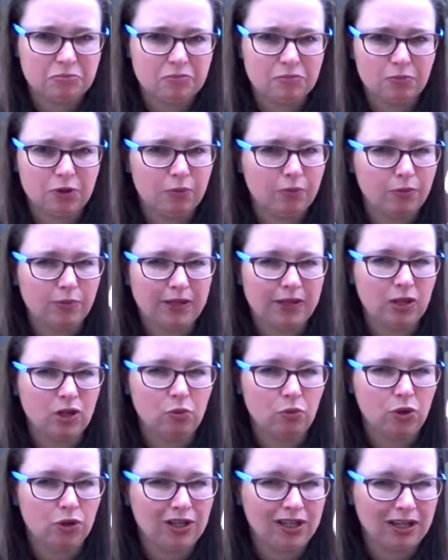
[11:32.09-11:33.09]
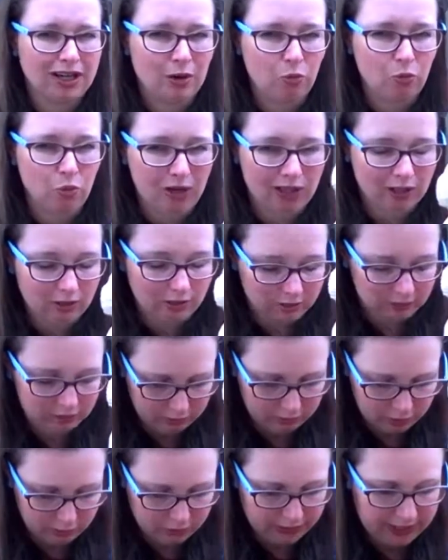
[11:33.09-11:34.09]
probably not one I will
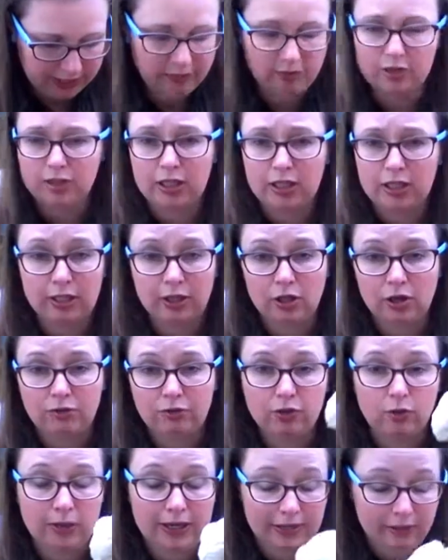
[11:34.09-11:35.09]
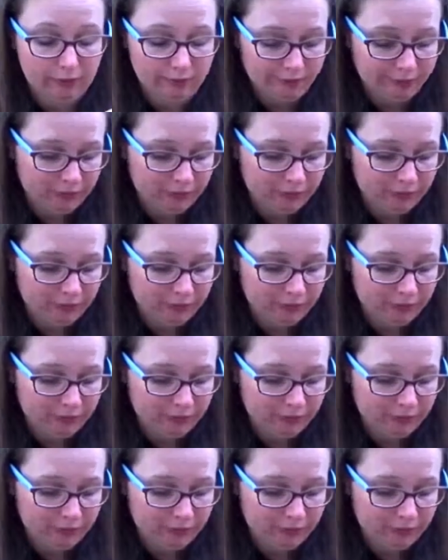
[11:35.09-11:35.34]
do again, certainly not for a while.